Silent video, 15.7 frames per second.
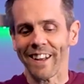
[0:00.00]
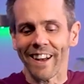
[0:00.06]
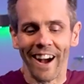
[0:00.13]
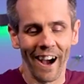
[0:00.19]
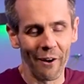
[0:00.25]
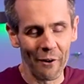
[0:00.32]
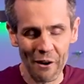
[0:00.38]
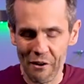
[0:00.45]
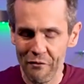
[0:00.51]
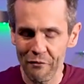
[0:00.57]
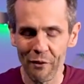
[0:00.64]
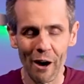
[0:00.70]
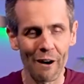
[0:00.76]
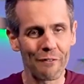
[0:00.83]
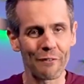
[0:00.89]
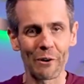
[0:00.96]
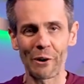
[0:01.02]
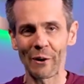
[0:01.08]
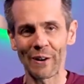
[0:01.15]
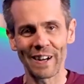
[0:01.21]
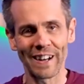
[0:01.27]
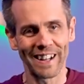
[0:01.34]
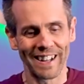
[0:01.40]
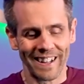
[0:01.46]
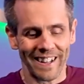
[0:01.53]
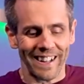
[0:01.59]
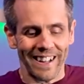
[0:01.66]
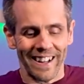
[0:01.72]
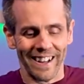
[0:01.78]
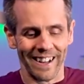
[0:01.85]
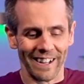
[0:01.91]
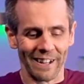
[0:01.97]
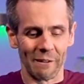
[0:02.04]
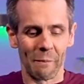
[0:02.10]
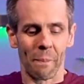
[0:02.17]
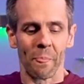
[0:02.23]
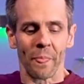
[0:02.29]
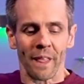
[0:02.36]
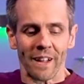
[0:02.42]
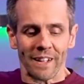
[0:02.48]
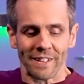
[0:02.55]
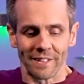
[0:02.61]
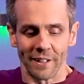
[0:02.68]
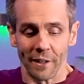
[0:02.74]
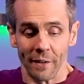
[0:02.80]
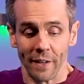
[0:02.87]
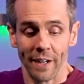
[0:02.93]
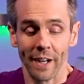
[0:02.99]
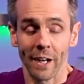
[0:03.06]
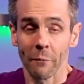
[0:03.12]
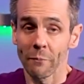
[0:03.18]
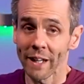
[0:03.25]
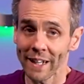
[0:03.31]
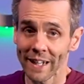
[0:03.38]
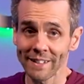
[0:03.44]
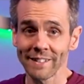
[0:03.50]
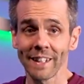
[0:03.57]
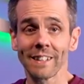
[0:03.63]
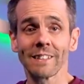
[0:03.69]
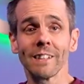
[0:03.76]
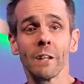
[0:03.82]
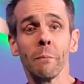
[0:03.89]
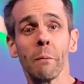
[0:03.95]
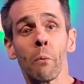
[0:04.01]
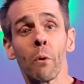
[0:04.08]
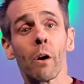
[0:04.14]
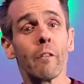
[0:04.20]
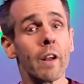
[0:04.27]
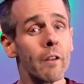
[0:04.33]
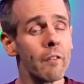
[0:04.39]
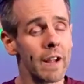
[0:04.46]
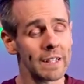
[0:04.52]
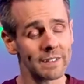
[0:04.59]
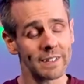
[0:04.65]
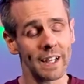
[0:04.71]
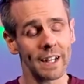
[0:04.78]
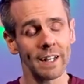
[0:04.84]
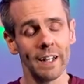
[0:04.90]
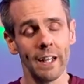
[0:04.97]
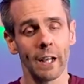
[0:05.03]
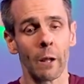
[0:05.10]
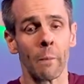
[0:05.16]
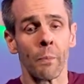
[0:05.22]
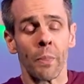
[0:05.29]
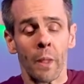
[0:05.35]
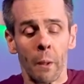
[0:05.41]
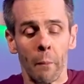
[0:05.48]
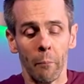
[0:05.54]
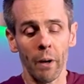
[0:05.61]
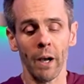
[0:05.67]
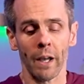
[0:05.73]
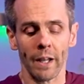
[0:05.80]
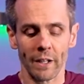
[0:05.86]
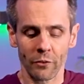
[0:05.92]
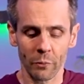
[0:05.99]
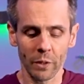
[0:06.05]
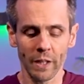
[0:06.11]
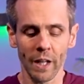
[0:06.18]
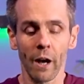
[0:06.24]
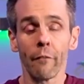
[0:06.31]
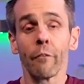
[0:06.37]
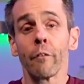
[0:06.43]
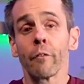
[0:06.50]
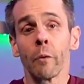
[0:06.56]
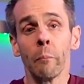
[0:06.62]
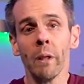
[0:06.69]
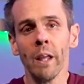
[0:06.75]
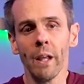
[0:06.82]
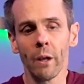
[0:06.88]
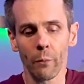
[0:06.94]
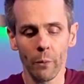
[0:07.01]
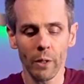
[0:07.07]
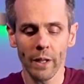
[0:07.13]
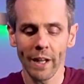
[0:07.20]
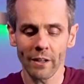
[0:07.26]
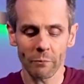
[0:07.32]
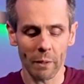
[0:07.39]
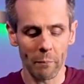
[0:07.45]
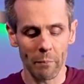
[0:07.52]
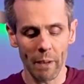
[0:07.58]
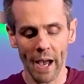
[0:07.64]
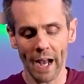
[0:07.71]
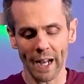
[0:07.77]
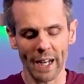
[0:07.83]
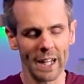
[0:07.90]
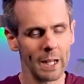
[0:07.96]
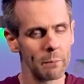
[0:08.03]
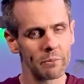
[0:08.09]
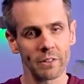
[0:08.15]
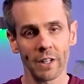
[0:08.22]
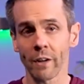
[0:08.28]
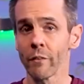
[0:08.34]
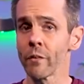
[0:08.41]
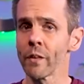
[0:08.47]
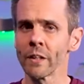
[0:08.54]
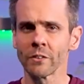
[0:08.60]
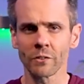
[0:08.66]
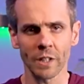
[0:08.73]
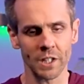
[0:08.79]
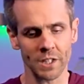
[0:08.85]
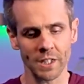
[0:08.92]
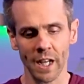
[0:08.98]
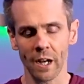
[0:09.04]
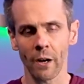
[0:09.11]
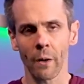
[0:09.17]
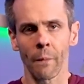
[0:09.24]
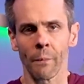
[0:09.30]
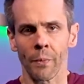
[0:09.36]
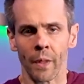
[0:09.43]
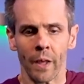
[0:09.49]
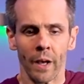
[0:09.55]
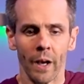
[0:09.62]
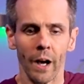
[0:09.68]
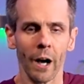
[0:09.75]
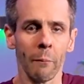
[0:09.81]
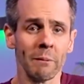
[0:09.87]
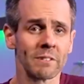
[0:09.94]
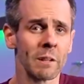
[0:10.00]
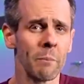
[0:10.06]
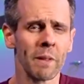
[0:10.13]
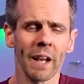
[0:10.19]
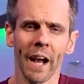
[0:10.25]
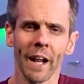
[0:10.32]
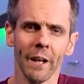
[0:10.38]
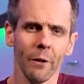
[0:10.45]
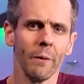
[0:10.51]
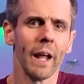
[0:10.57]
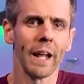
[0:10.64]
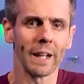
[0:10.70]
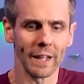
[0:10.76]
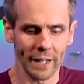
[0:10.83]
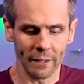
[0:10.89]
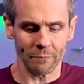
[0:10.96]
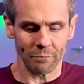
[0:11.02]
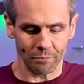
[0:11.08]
I would just fall forward. Like I said, it's a little bit more of an advanced technique, but it's really helpful for me. It really gets my back and hips and everything stretched out. It's something I do daily.